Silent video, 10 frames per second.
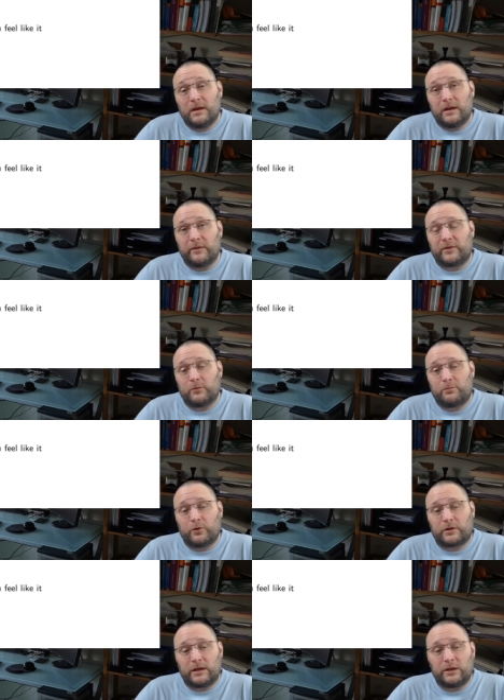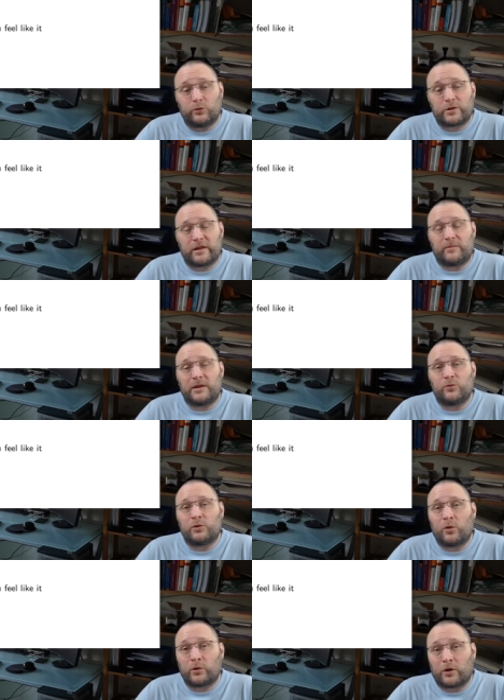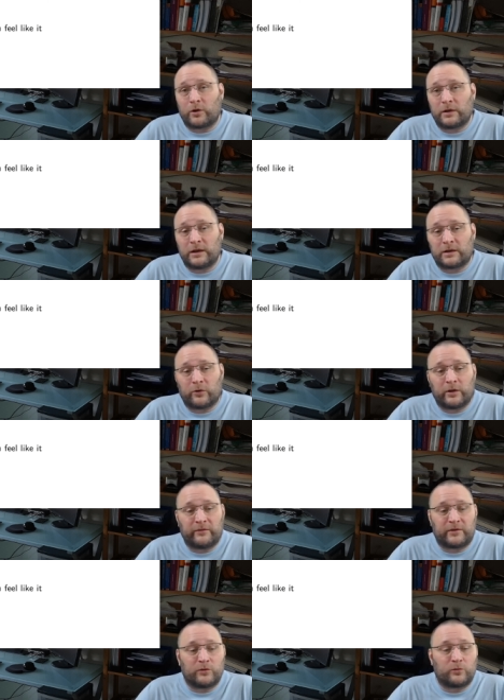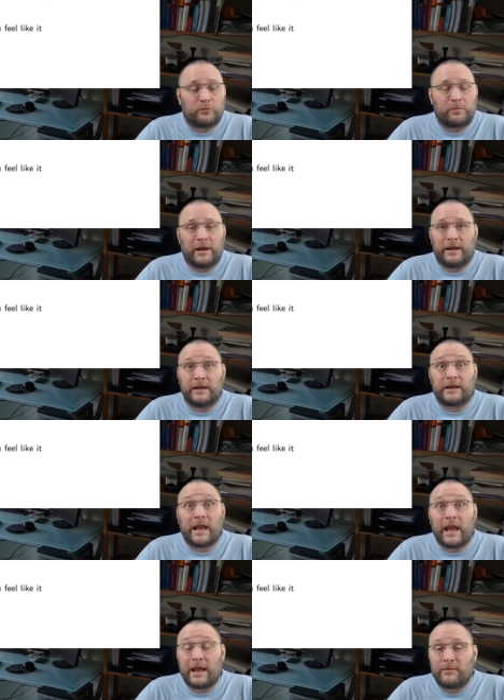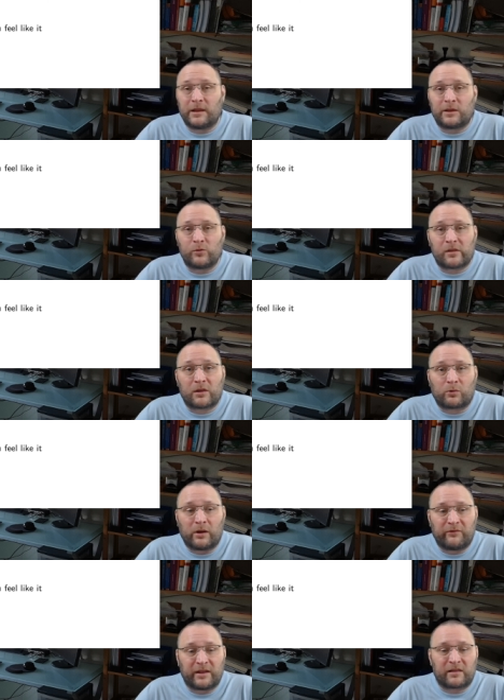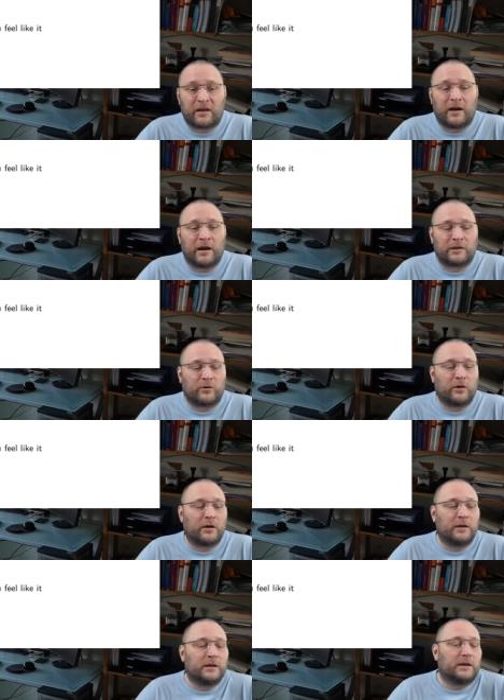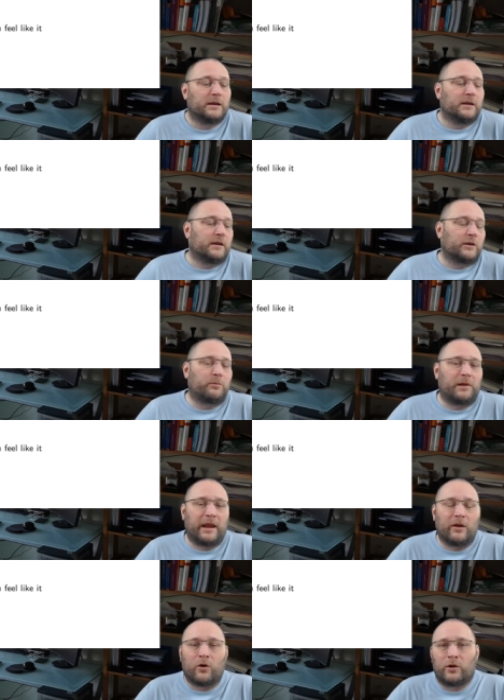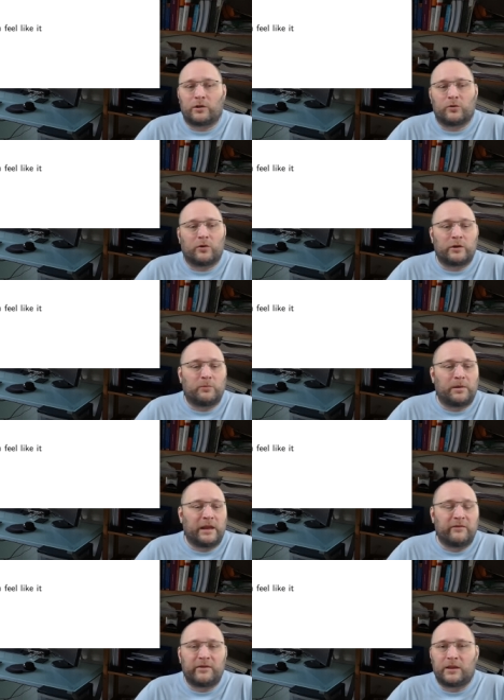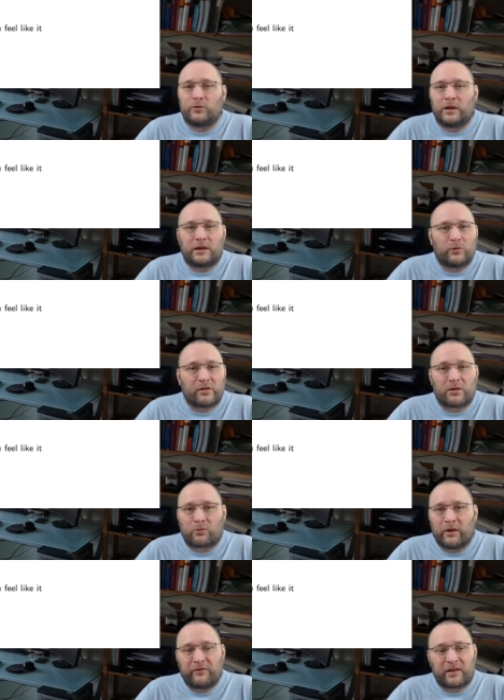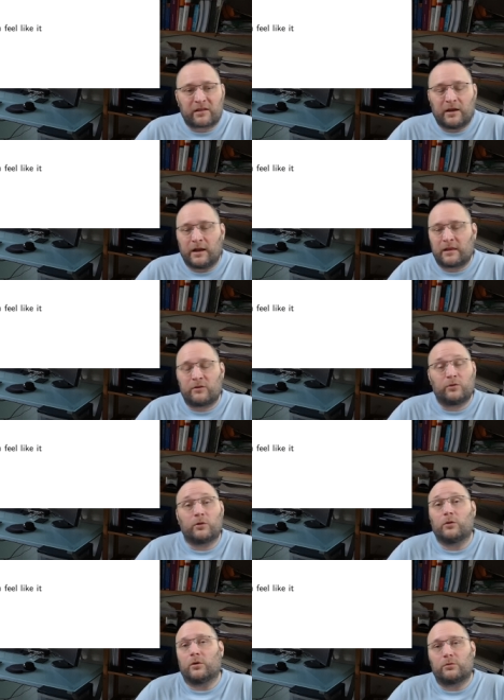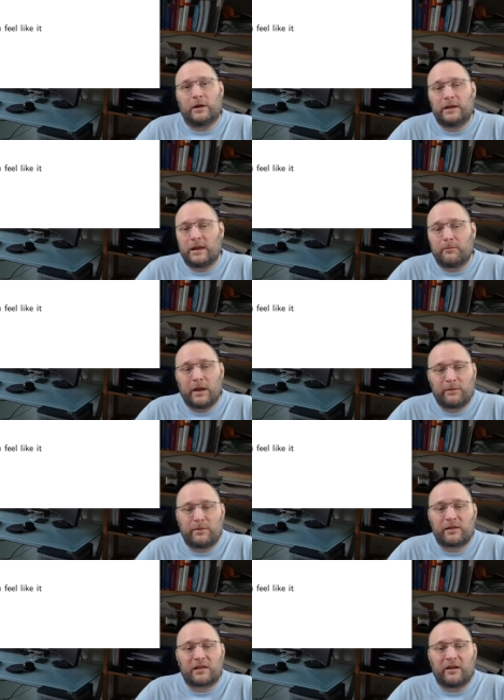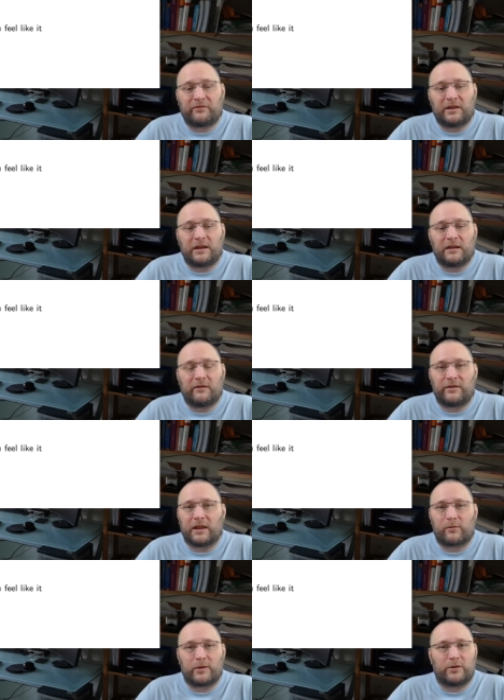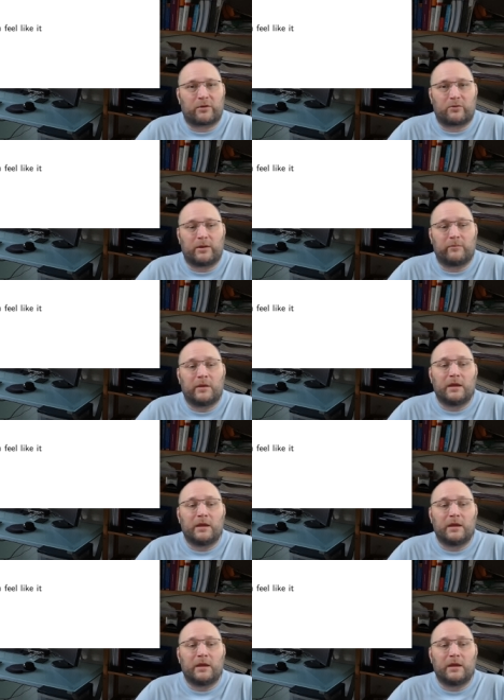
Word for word: if you put a huge CPU load on it or if you play a game that uses the graphics card or you play audio or you play a video that uses the graphics cards. You don't know, right? There might be stuff that interferes with your stream.